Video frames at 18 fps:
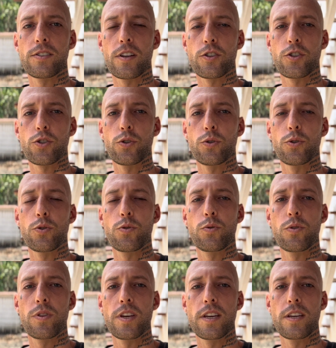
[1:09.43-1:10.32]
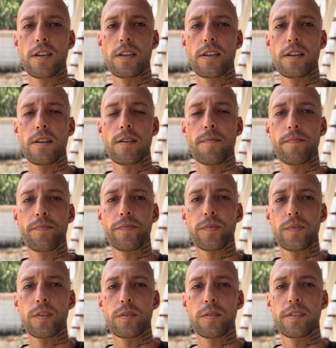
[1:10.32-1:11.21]
I'll show you the
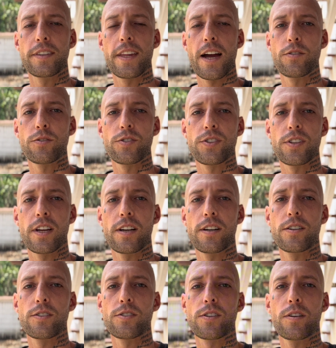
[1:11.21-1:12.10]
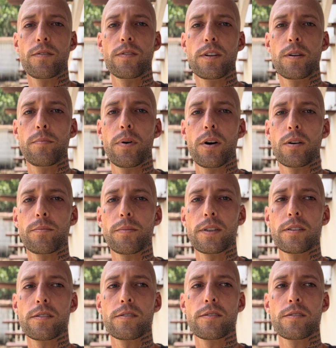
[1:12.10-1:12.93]
downstairs of the apartment.